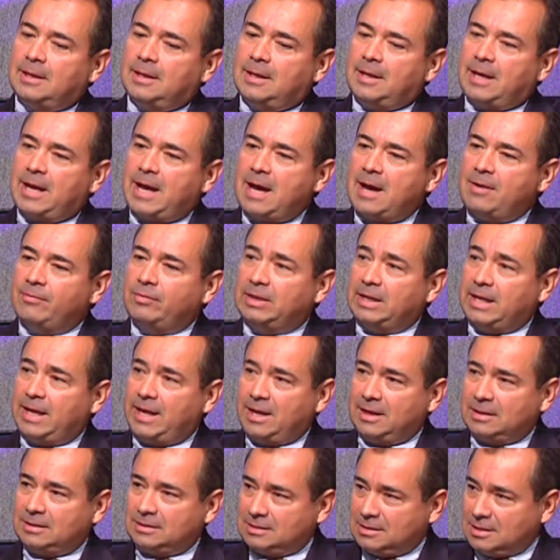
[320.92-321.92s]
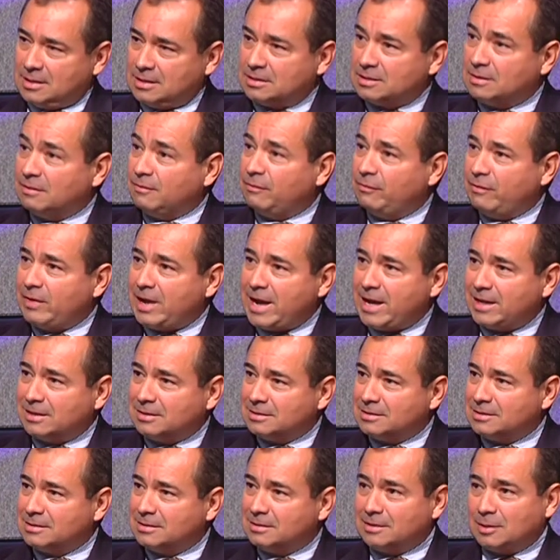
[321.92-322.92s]
have an excess of
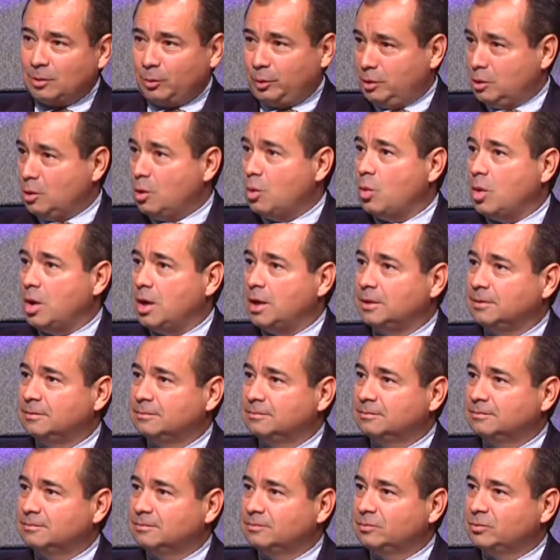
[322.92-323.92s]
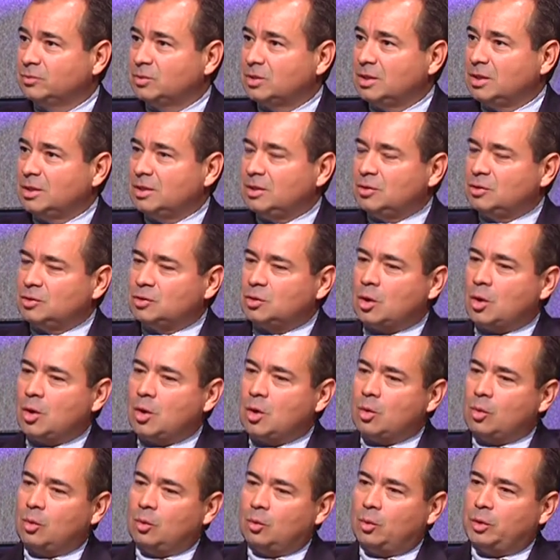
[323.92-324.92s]
fats that we don't want.
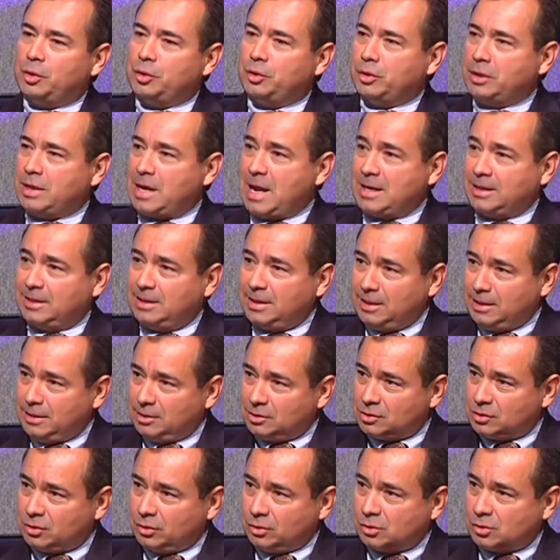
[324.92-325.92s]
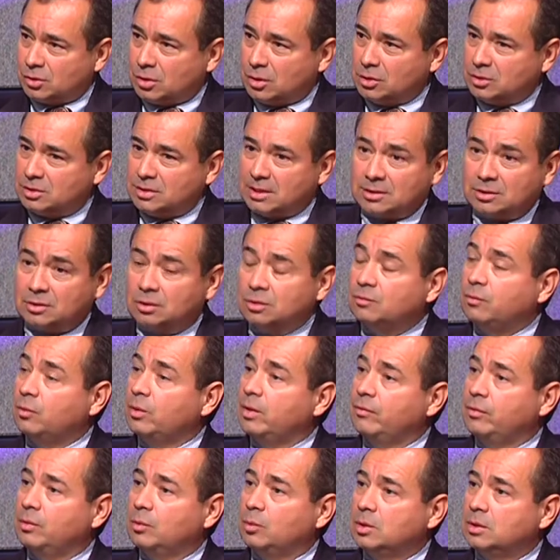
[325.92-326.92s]
So when you're not getting a surcharge, that's good
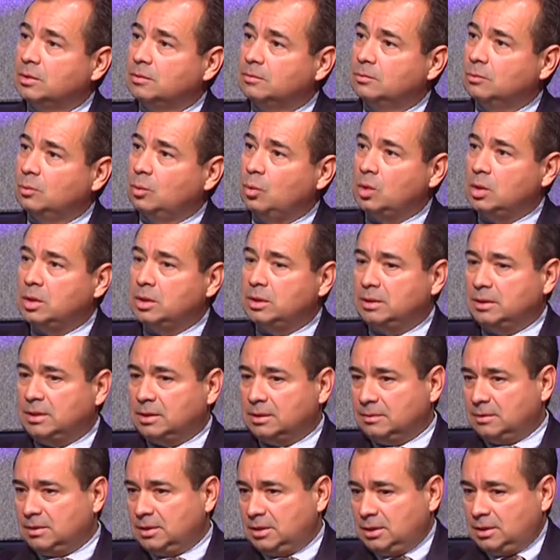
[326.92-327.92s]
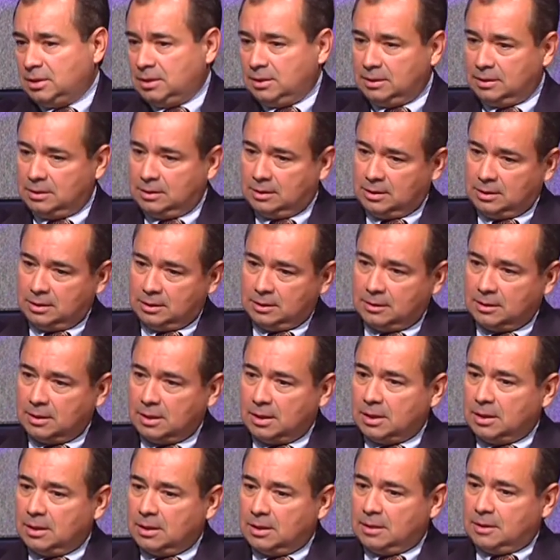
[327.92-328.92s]
for everyone. One, the, the, the
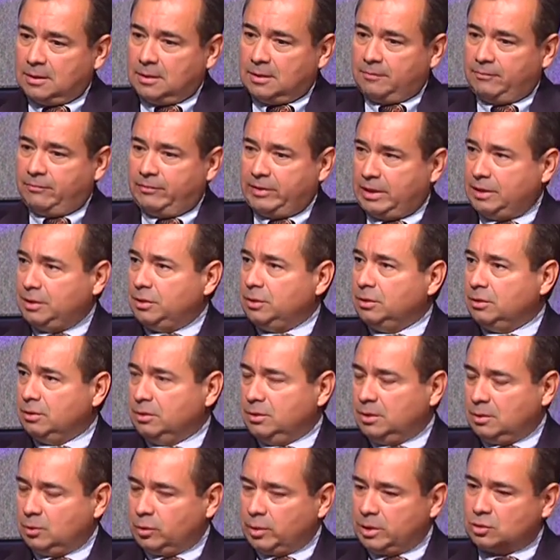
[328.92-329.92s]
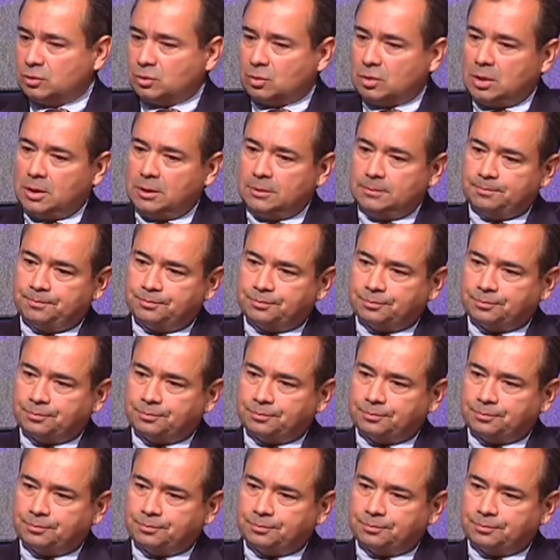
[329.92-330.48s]
vendor, the restaurant,